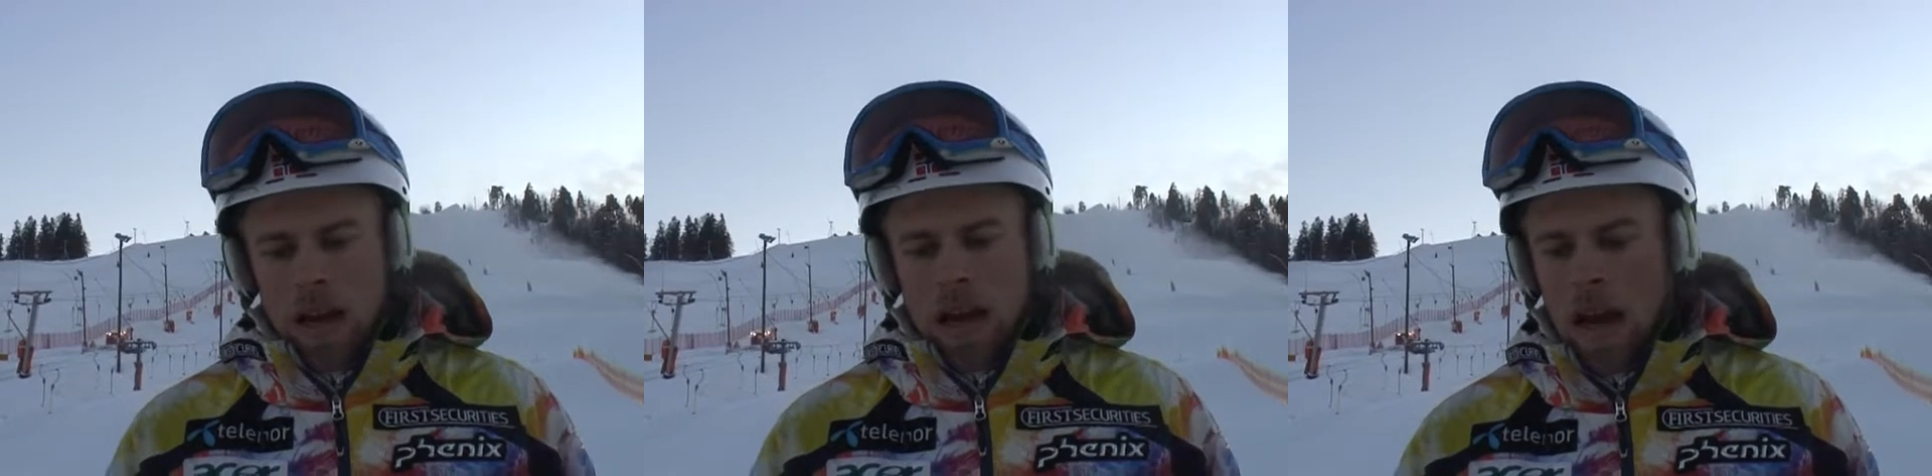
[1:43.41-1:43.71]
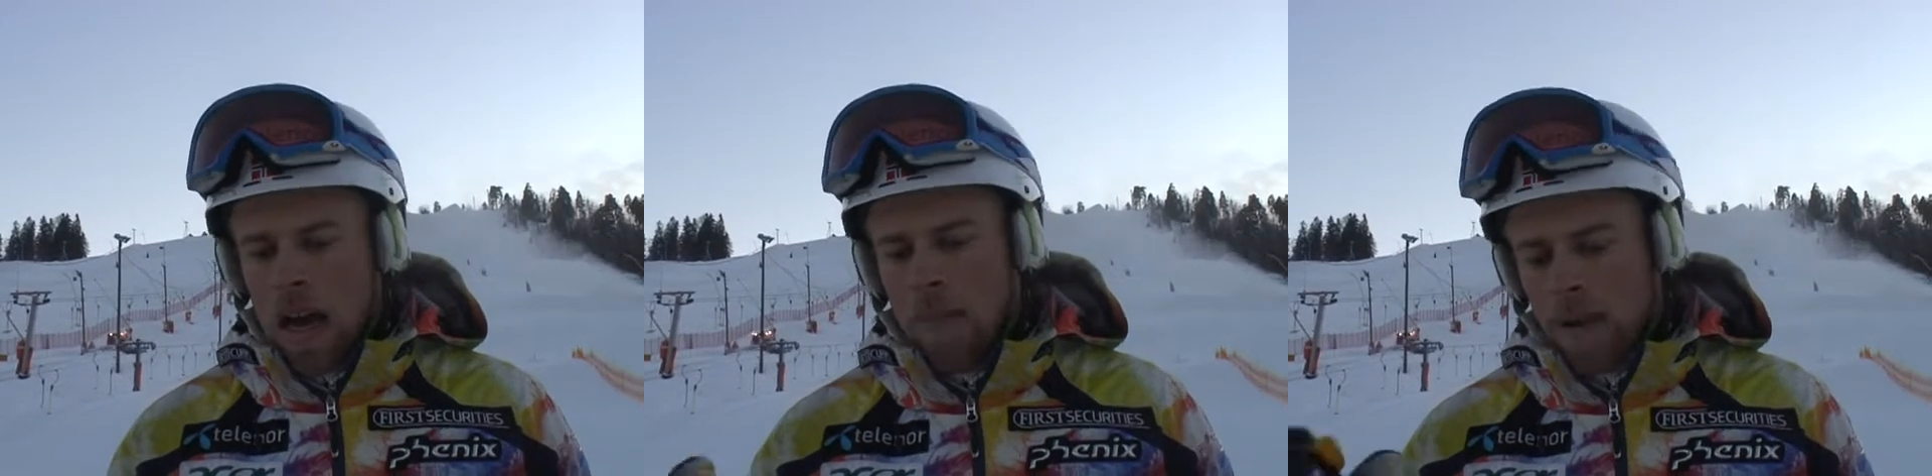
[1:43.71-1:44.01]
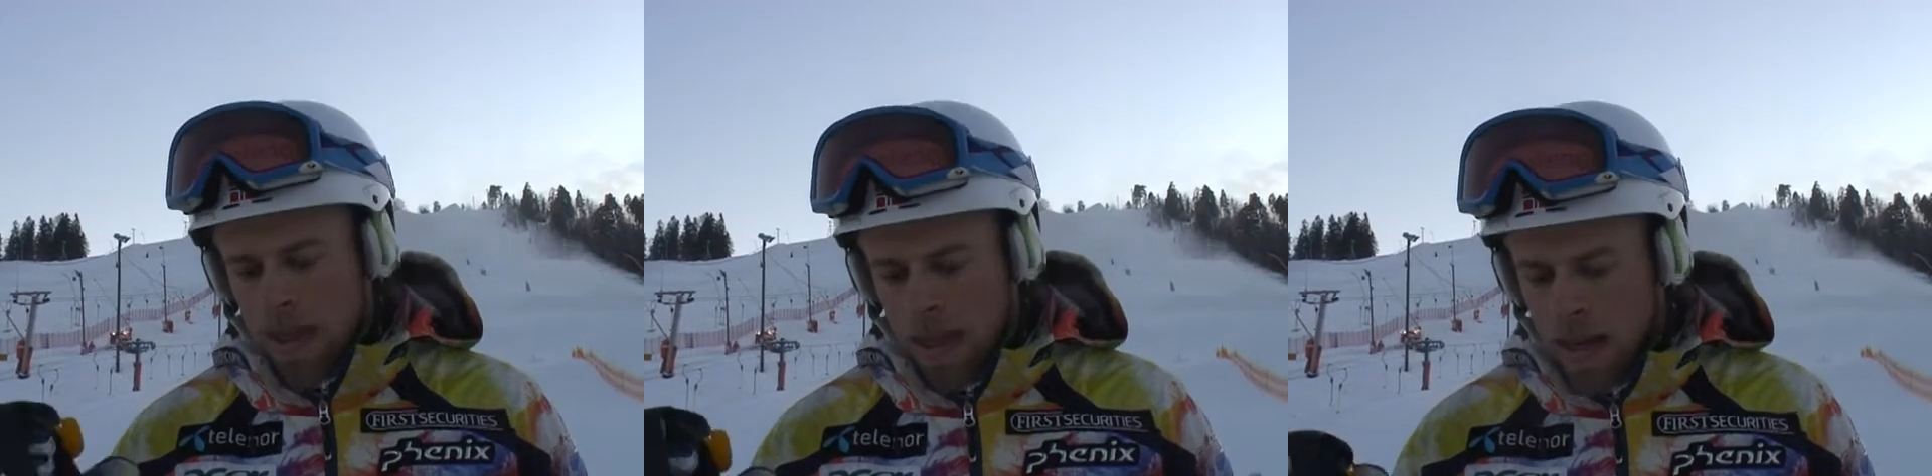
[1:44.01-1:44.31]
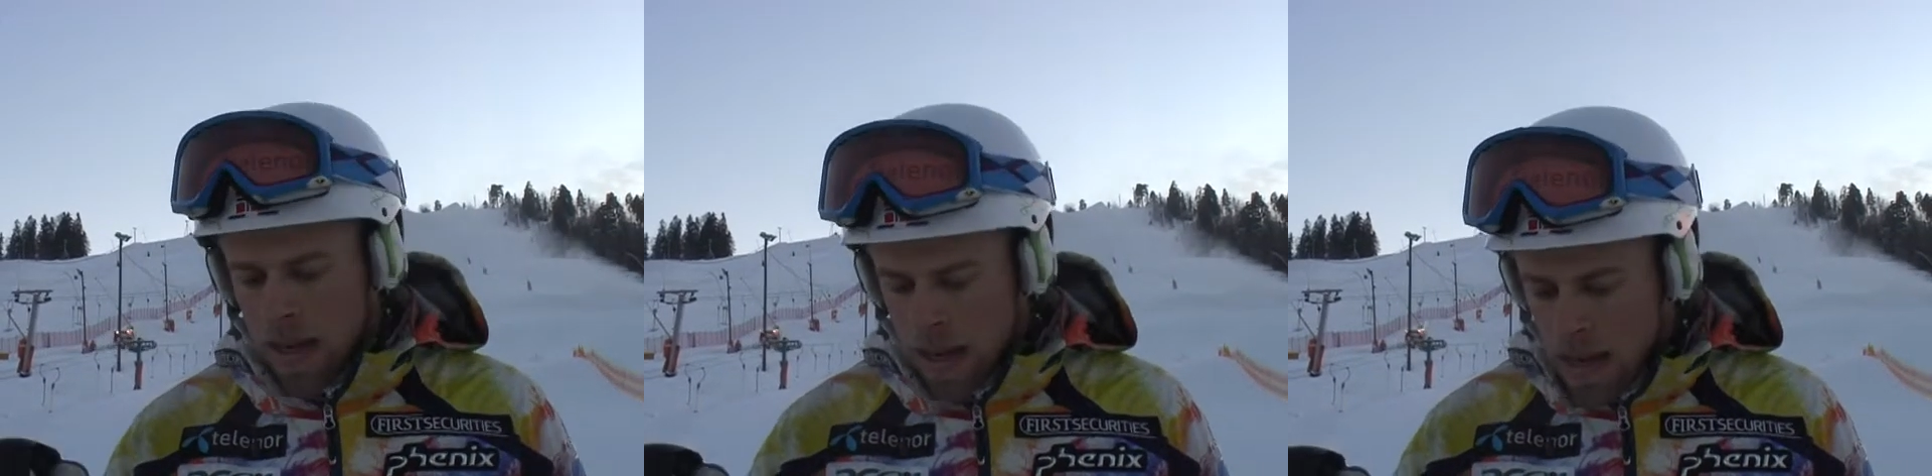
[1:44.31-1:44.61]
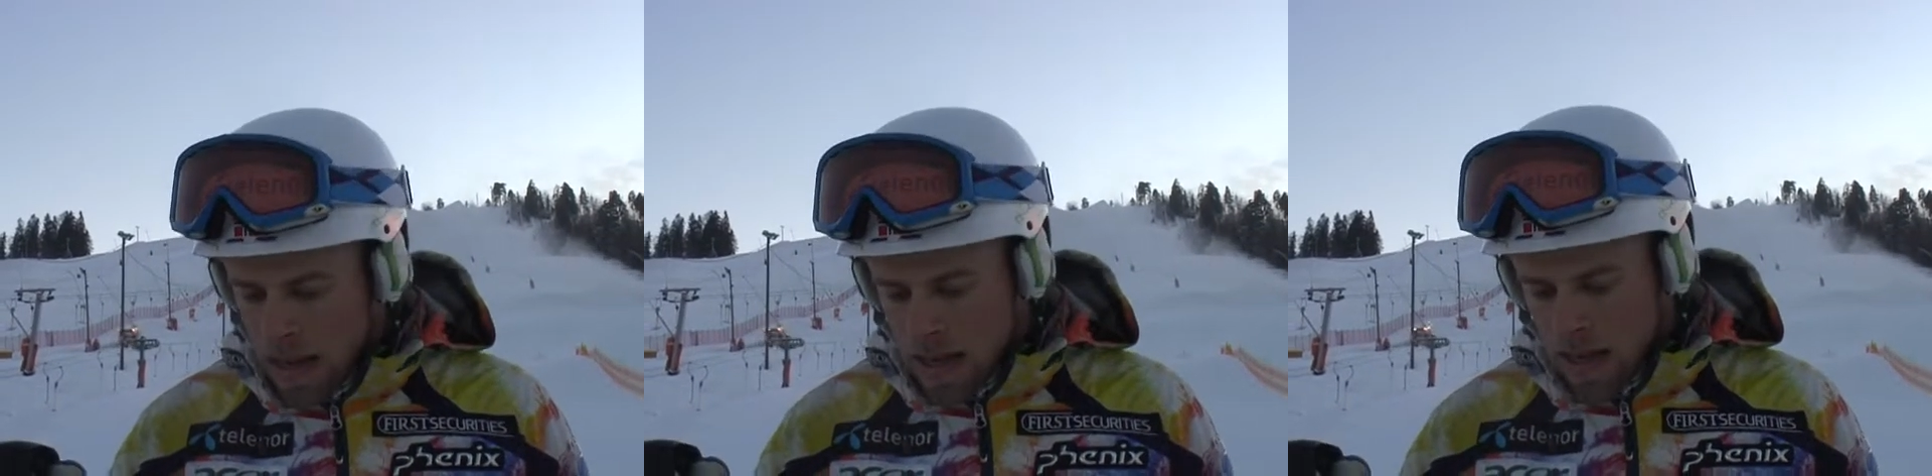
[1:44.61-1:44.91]
but I think
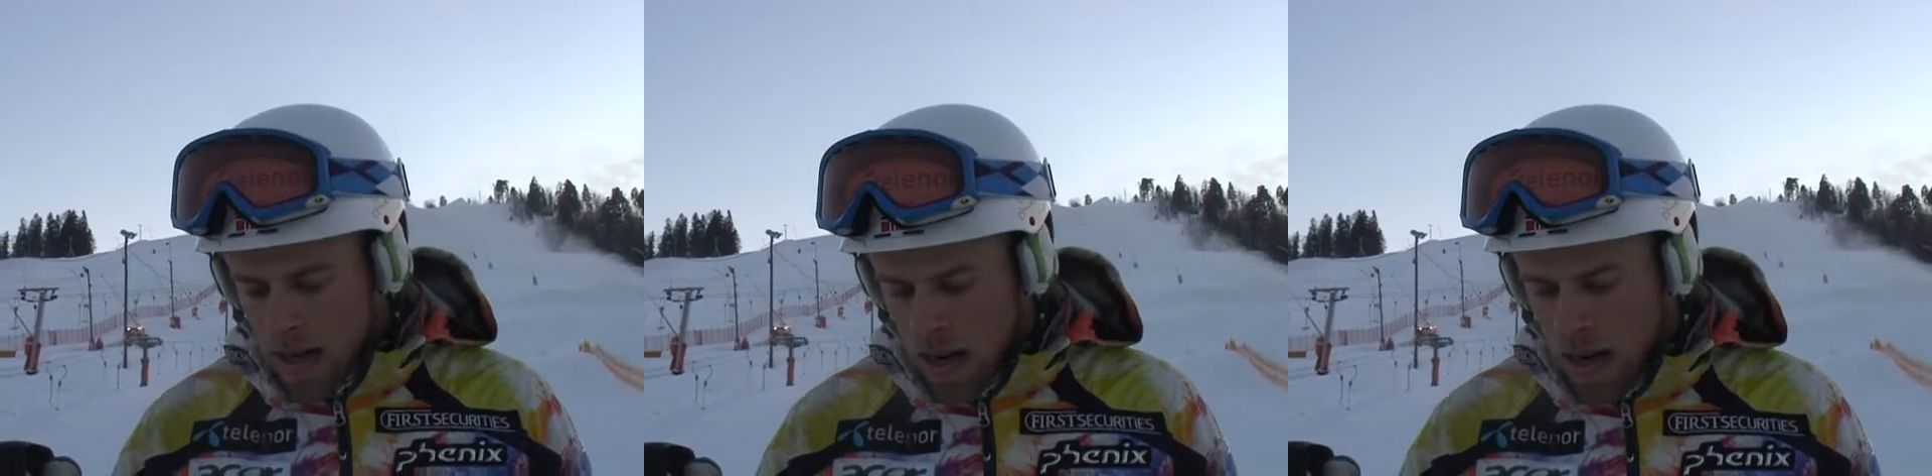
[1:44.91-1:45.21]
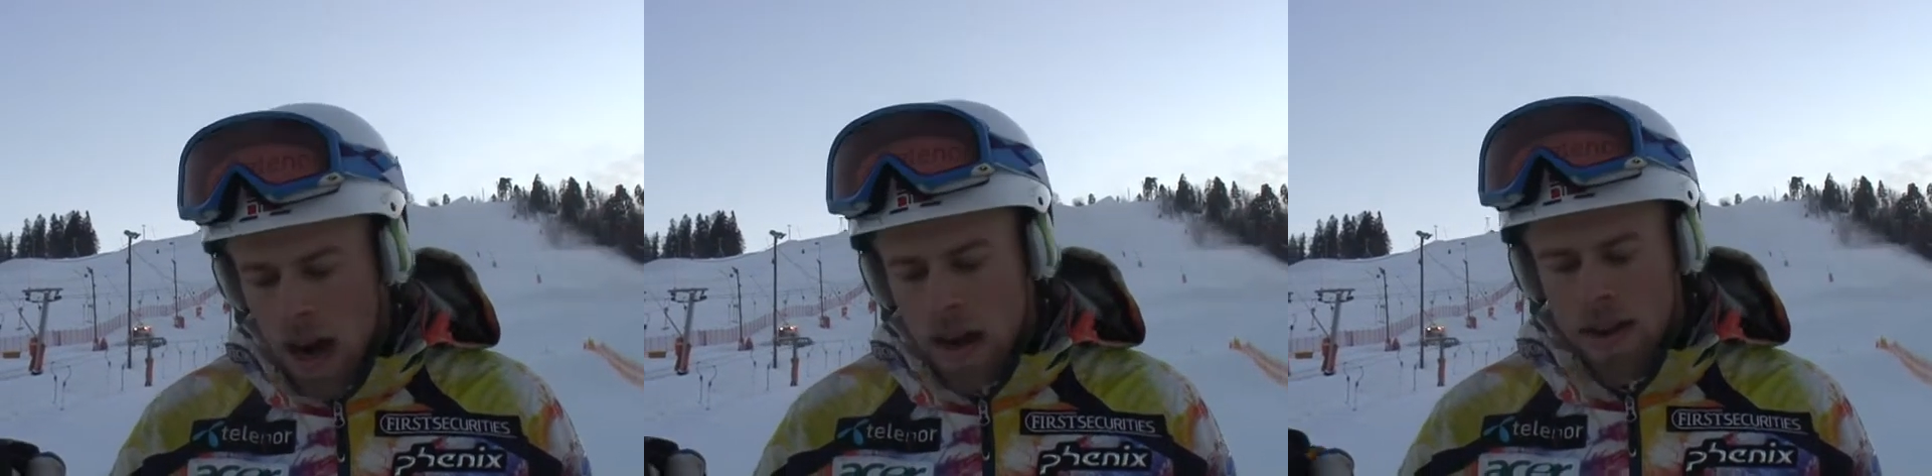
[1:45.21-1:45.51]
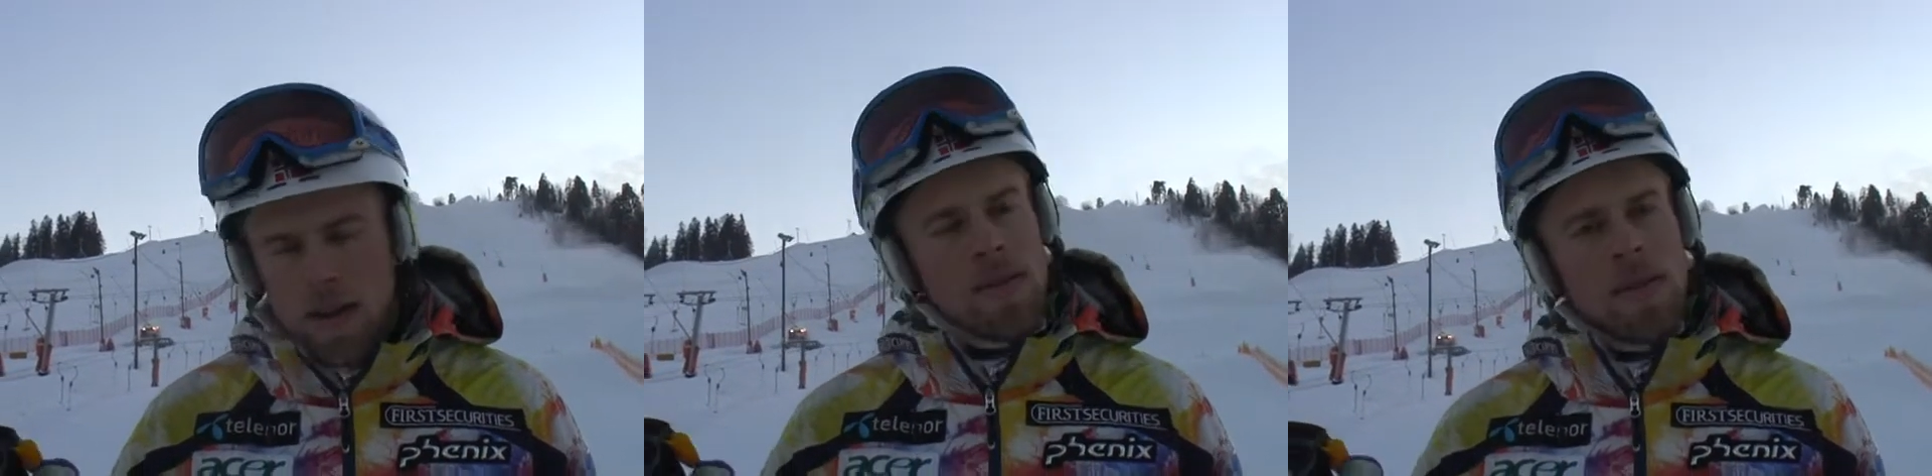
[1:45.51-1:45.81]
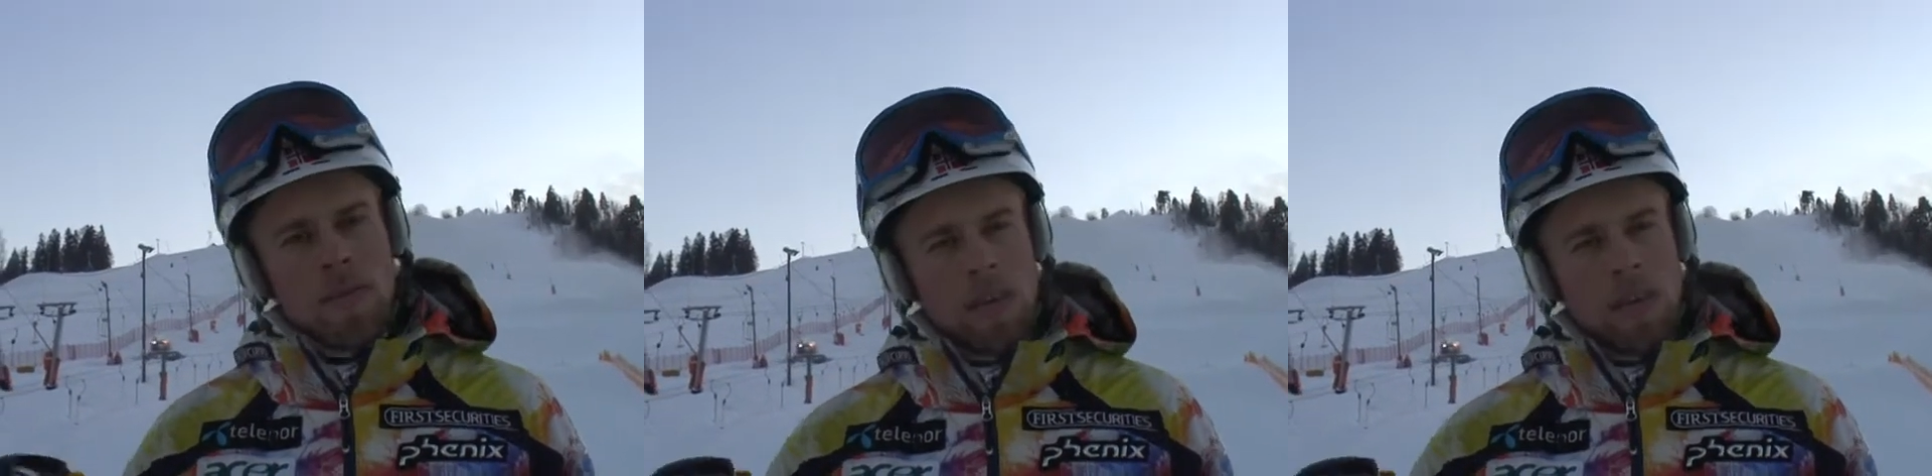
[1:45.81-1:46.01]
it's the